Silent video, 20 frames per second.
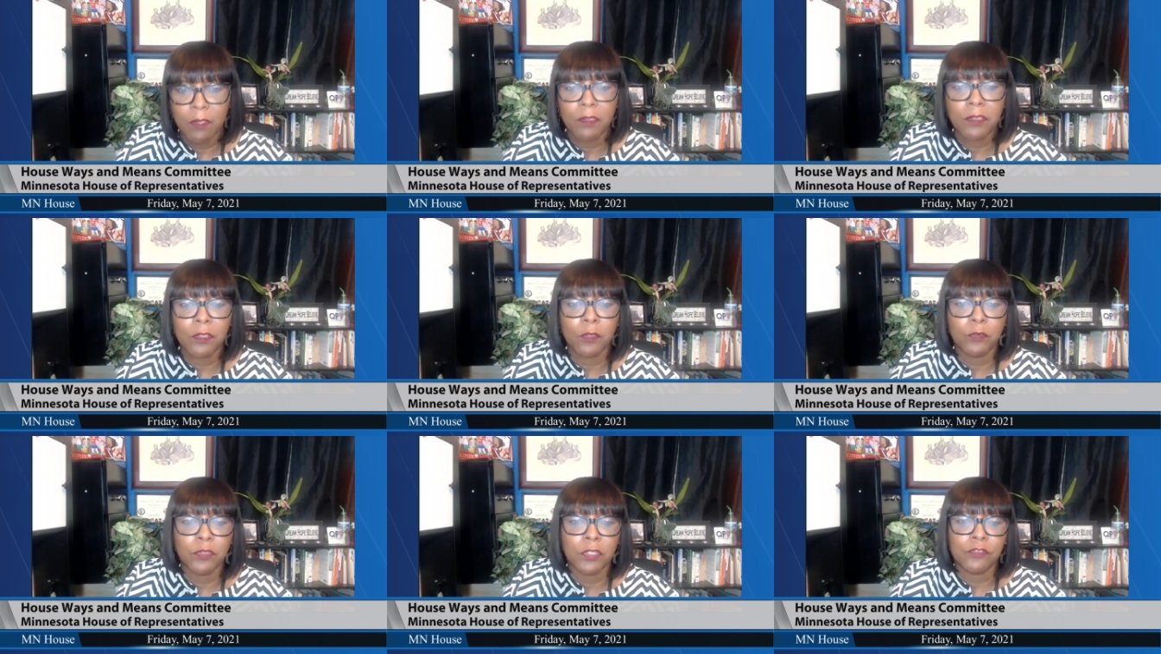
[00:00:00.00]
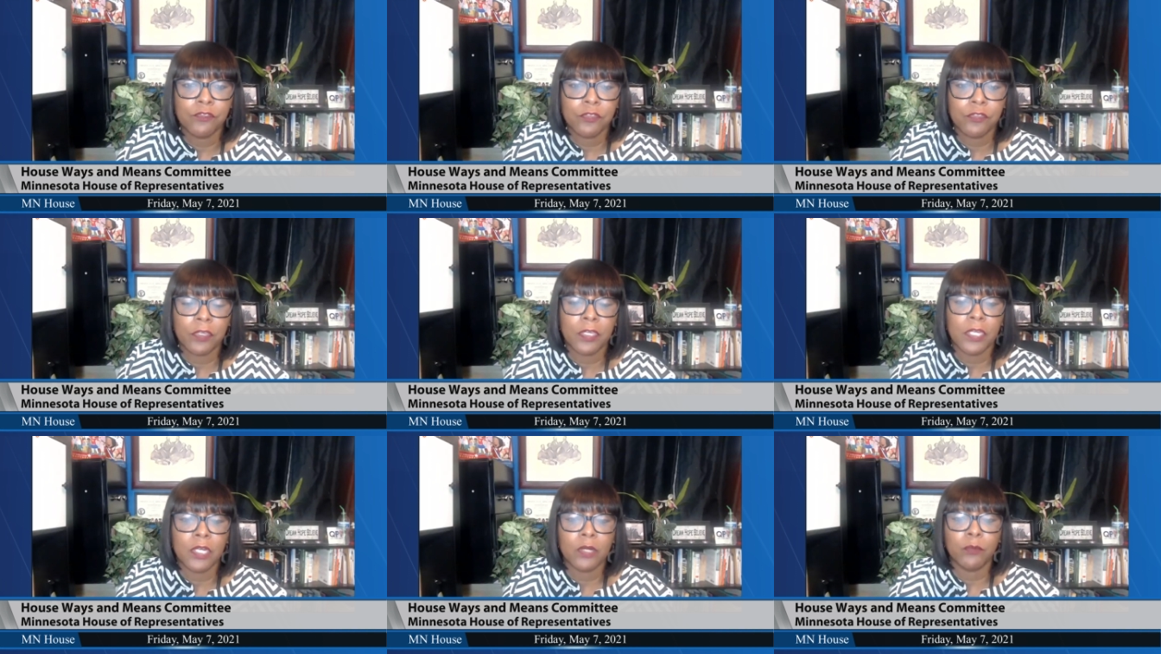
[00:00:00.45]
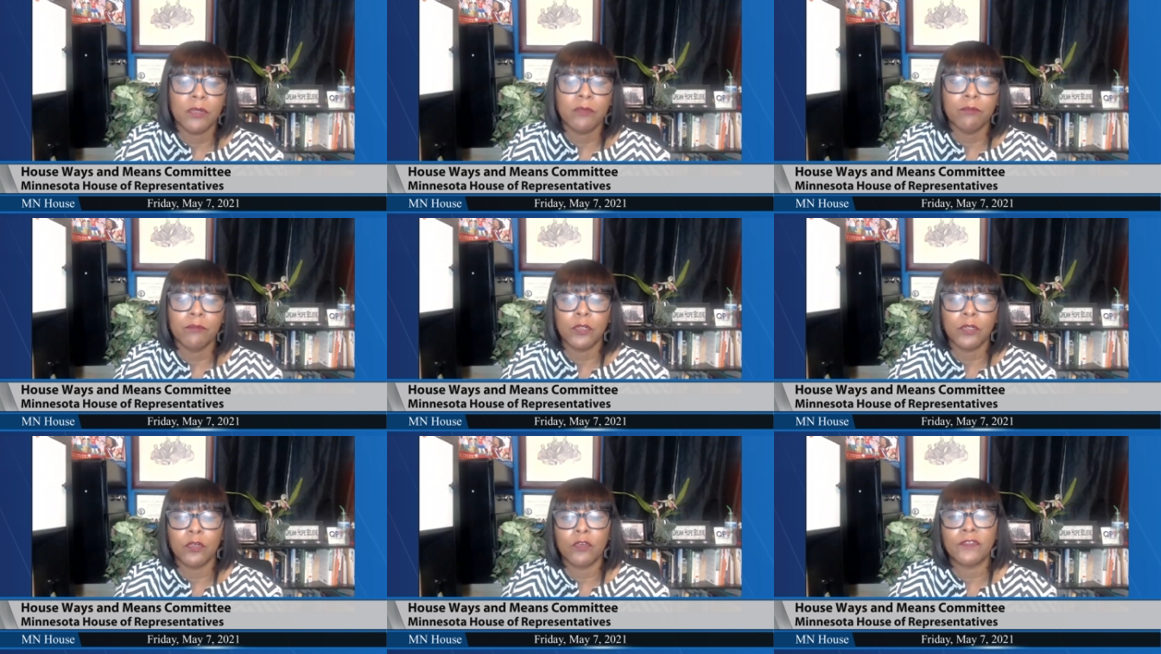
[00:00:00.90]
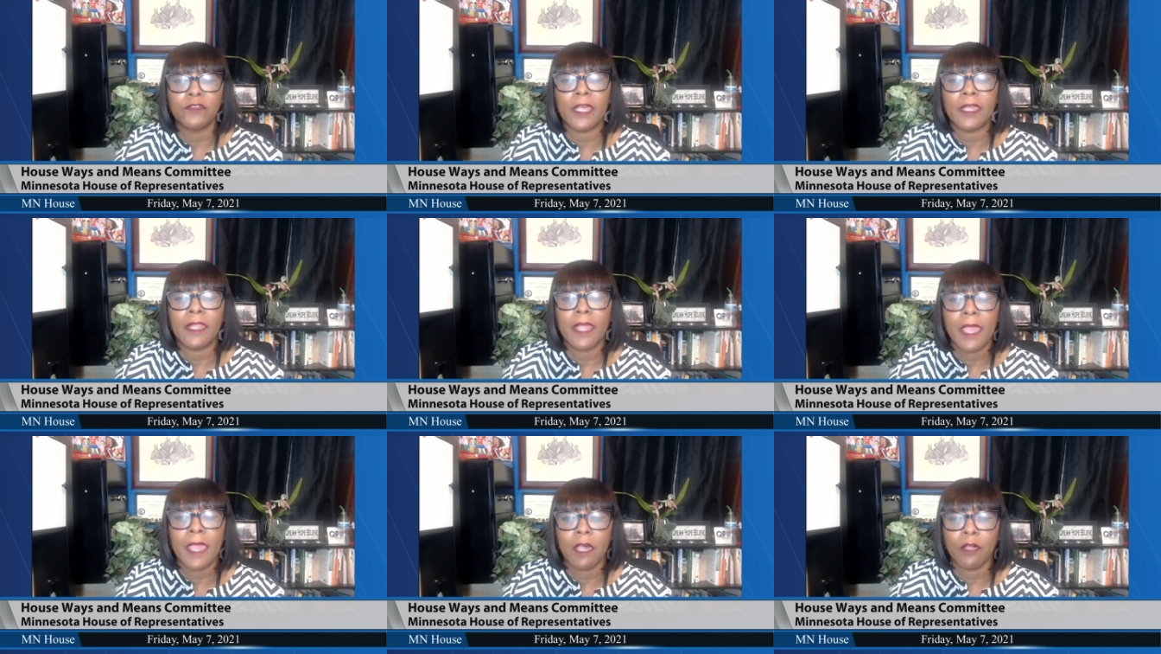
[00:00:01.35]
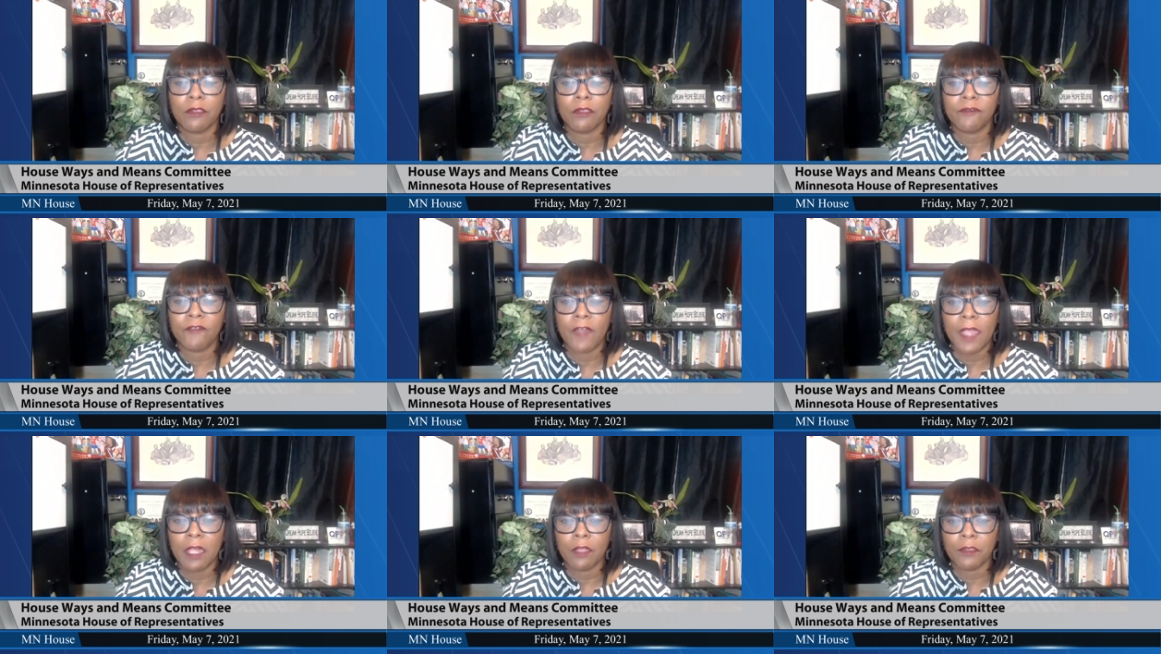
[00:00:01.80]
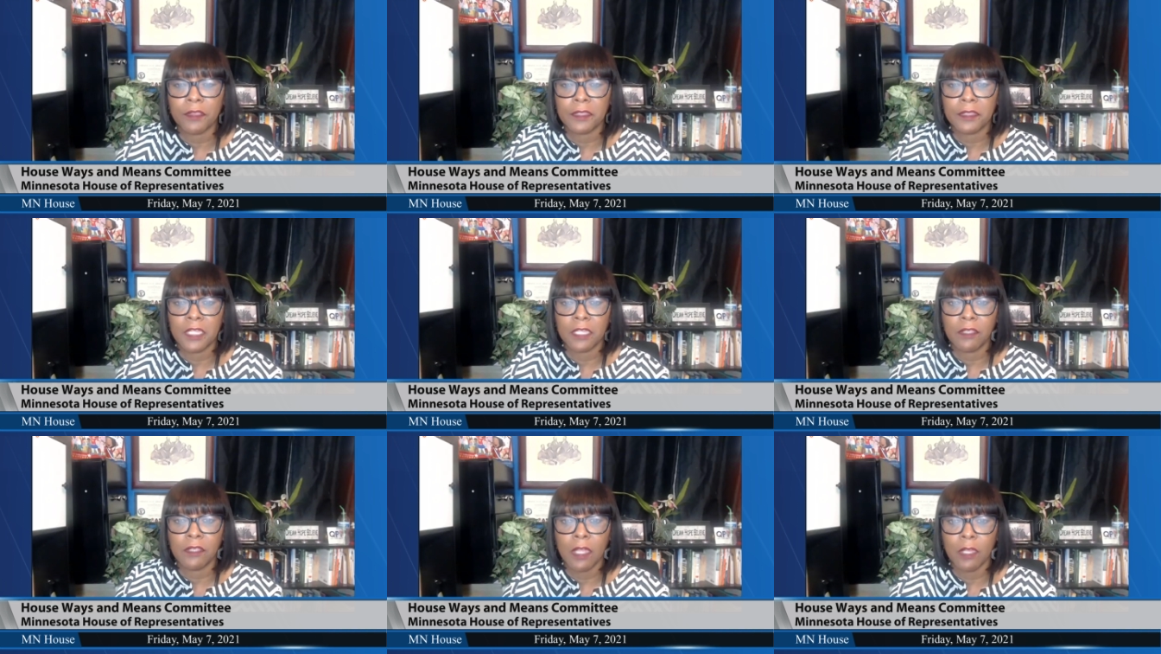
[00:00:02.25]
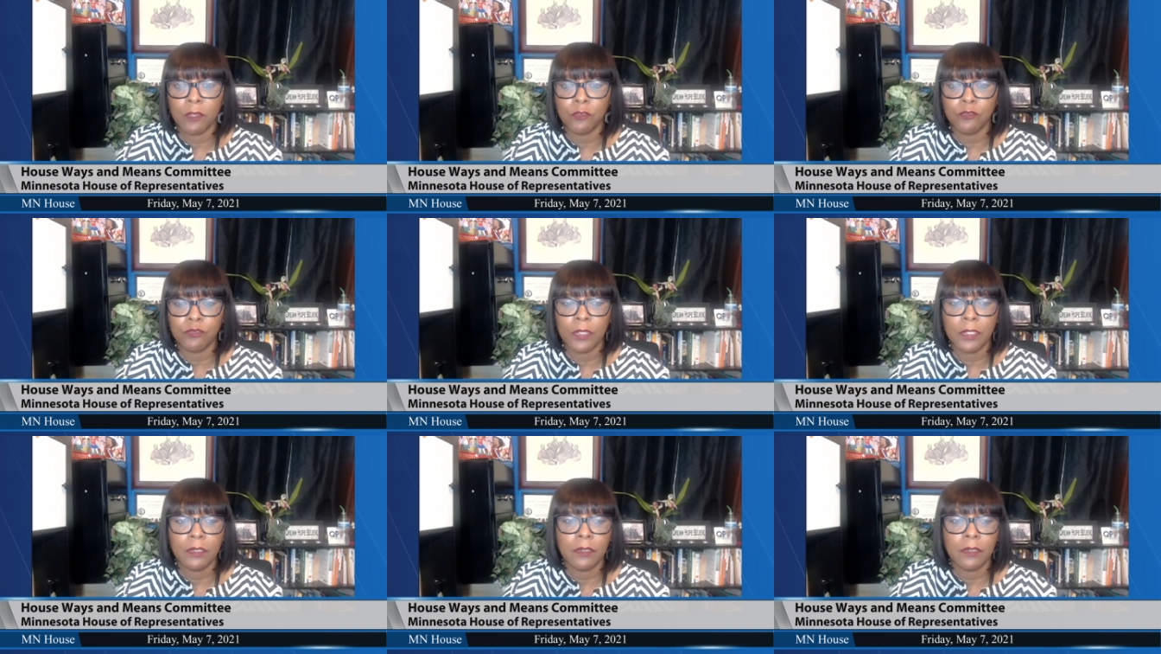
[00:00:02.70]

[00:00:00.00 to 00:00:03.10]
So the chair will move that House File 600